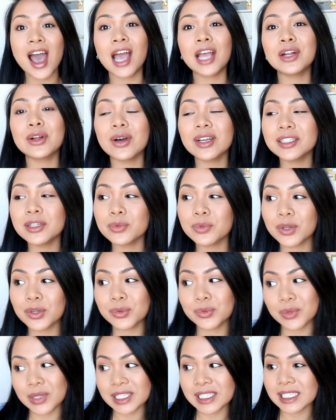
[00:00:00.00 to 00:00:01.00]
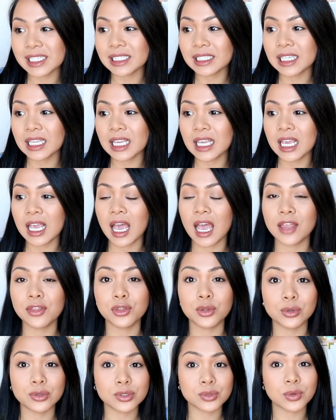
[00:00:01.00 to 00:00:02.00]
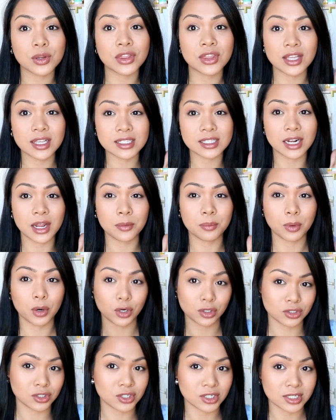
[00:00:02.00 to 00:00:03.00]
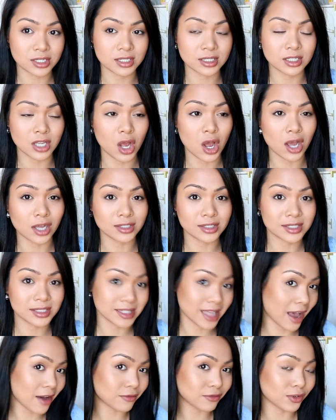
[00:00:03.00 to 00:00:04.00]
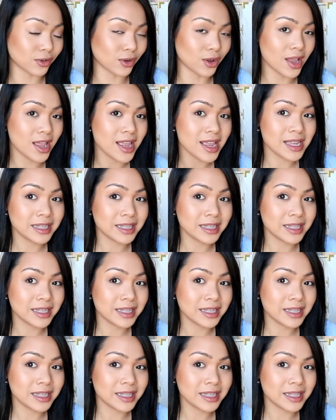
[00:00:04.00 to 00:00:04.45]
I know I did one recently and those were things that I purchased on Zaful.